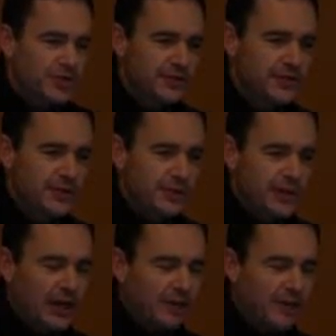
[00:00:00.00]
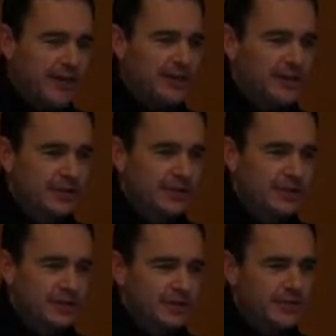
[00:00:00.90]
Is there any recommendations,
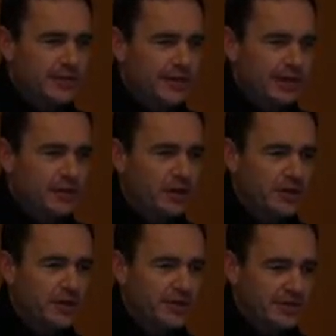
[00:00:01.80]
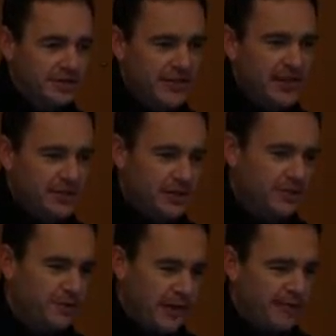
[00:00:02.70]
or is there anything out in the literature that says, you know,
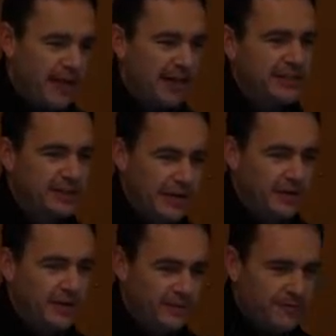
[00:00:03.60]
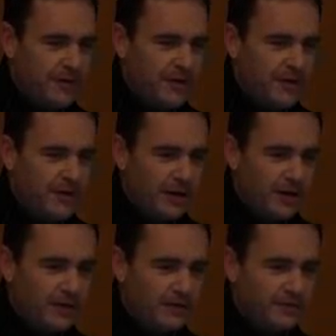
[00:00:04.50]
if you have X amount of
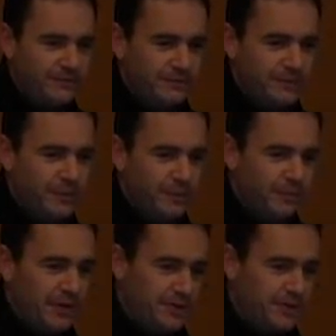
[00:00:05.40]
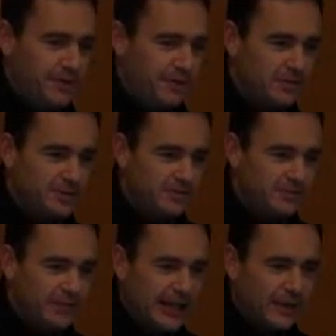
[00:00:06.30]
of you know
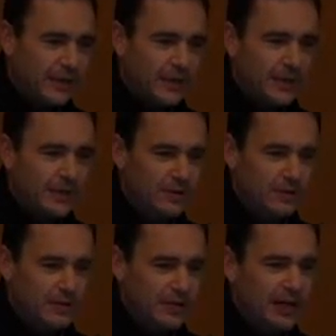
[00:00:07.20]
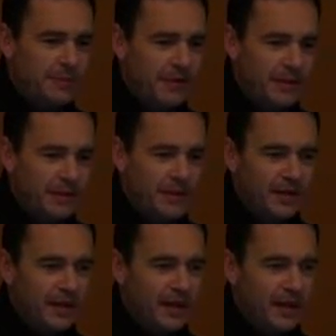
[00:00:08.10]
beneficial ladybird beetle or ladybug.
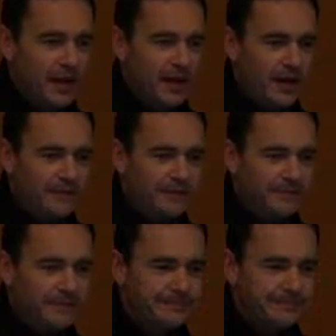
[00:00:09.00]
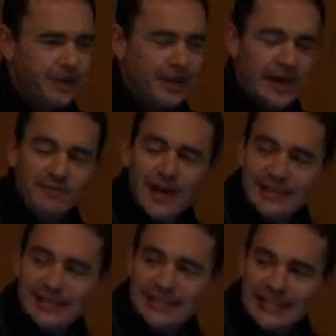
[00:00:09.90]
Um, you know, I've
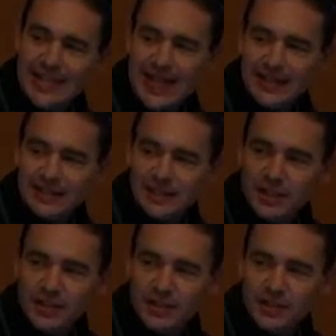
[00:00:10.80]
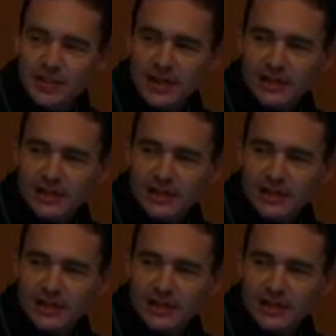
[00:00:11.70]
not seen that in the literature.